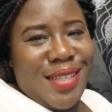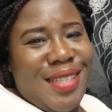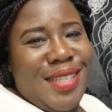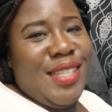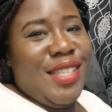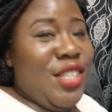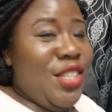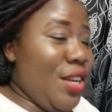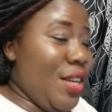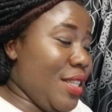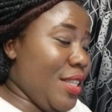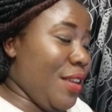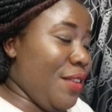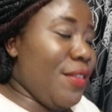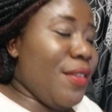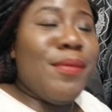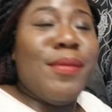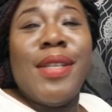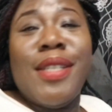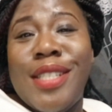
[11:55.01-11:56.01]
She's just
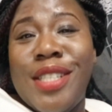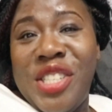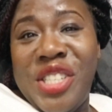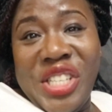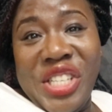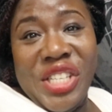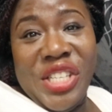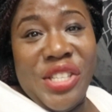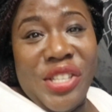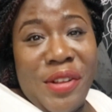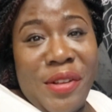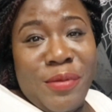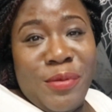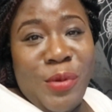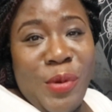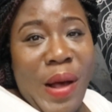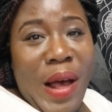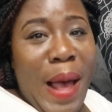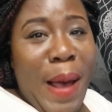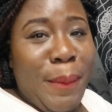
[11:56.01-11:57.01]
giving me the gist of
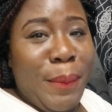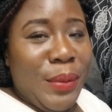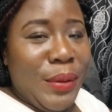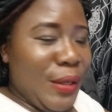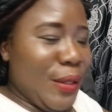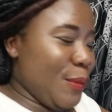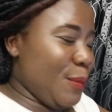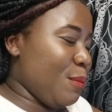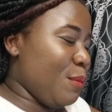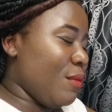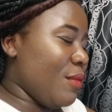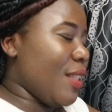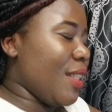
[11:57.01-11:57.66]
what happened.